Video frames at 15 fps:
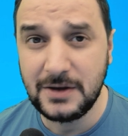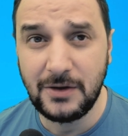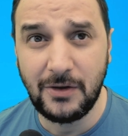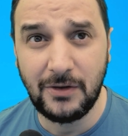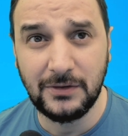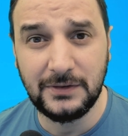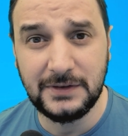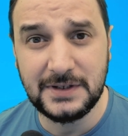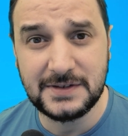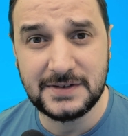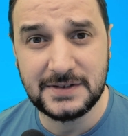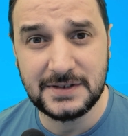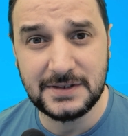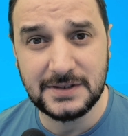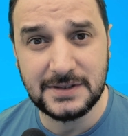on
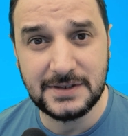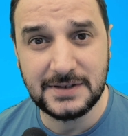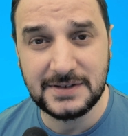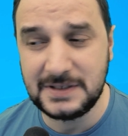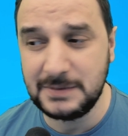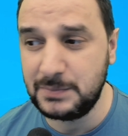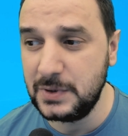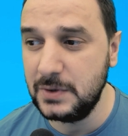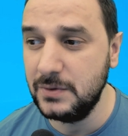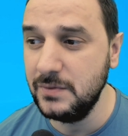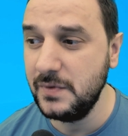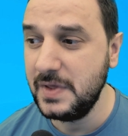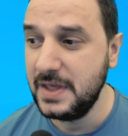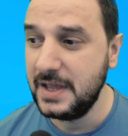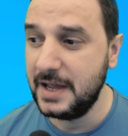this uh, C P U,
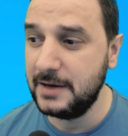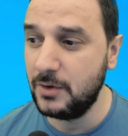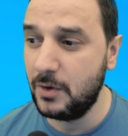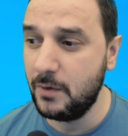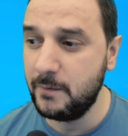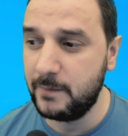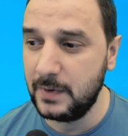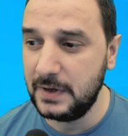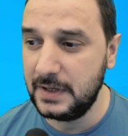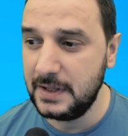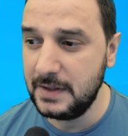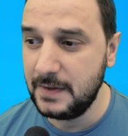and hopefully